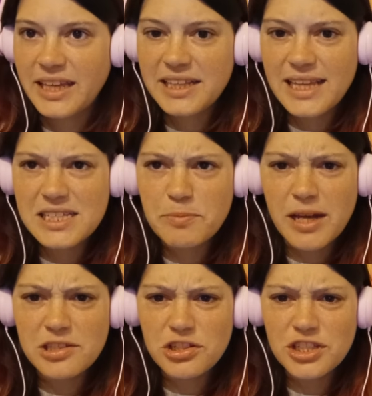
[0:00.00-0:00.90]
Get that
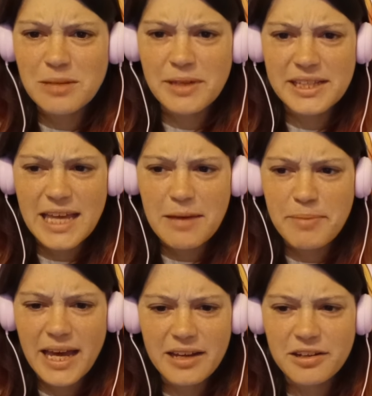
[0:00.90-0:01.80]
sponsorship. Get that
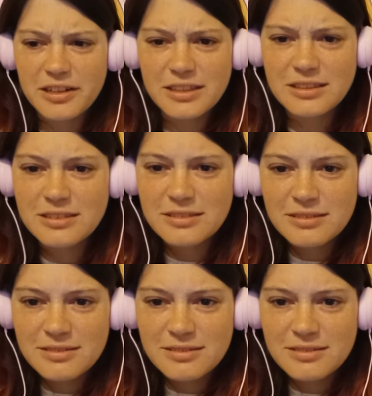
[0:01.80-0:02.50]
bag, girl.